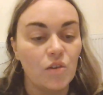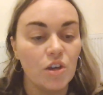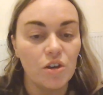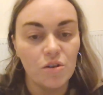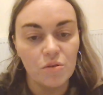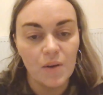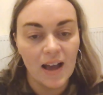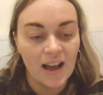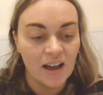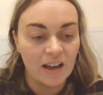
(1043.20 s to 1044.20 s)
You
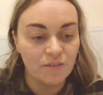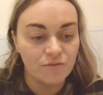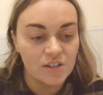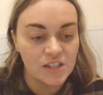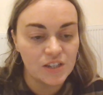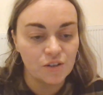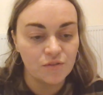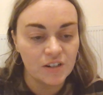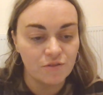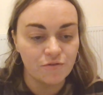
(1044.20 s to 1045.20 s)
have
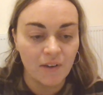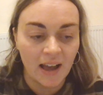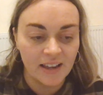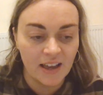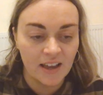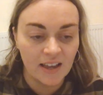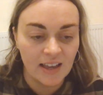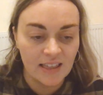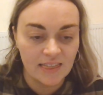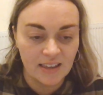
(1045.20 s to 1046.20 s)
discovered a fire
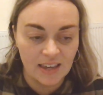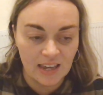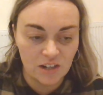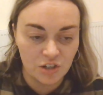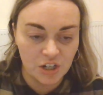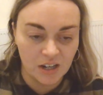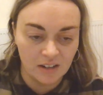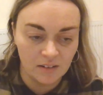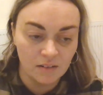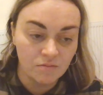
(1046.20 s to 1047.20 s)
in the
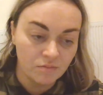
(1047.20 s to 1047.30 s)
kitchen.